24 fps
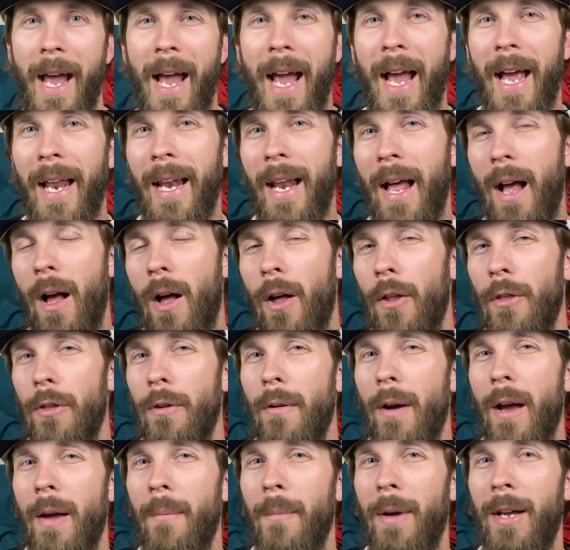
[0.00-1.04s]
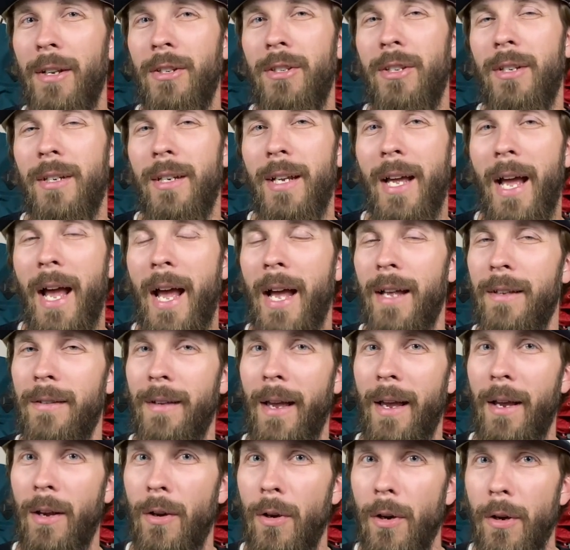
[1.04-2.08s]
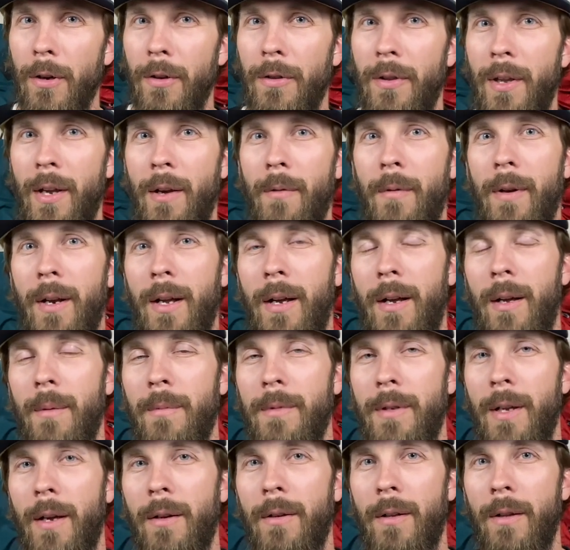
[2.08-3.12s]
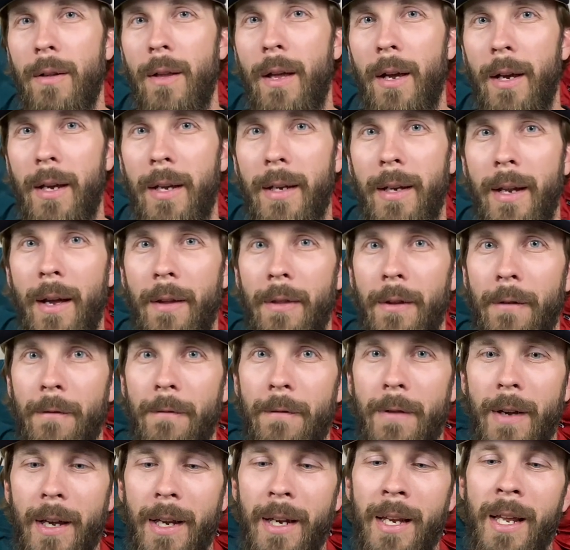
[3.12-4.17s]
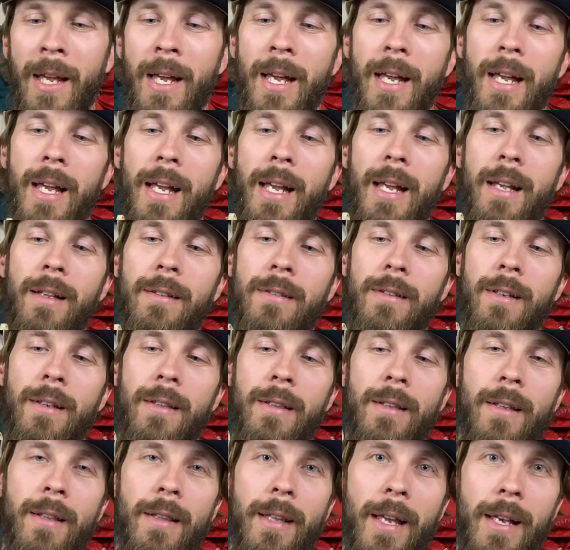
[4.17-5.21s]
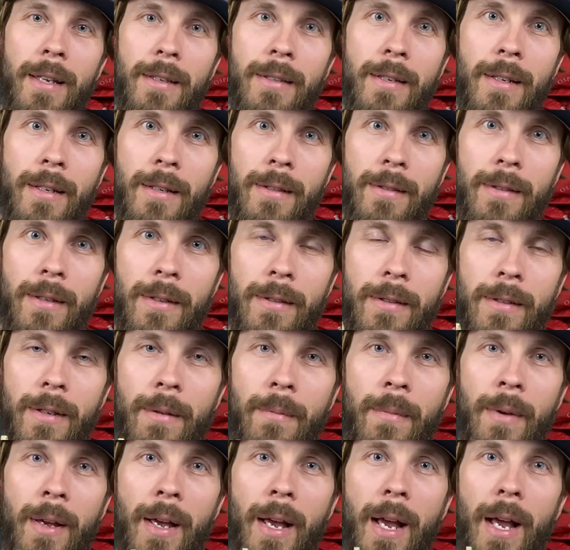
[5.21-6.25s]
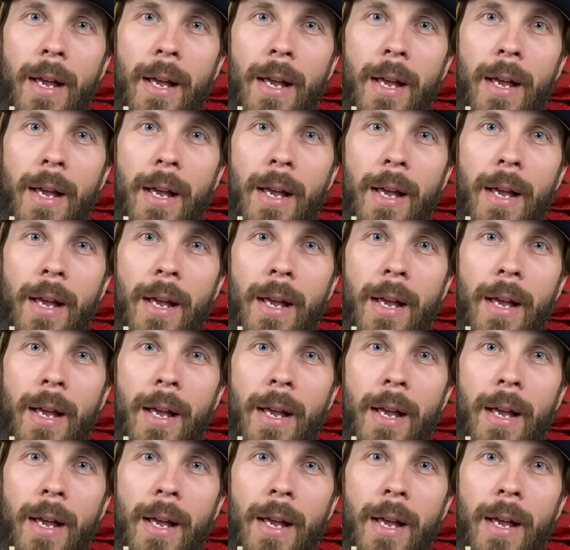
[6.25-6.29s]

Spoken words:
and although I mentioned it as a good thing when it comes down to locking down the fit, is the lacing system.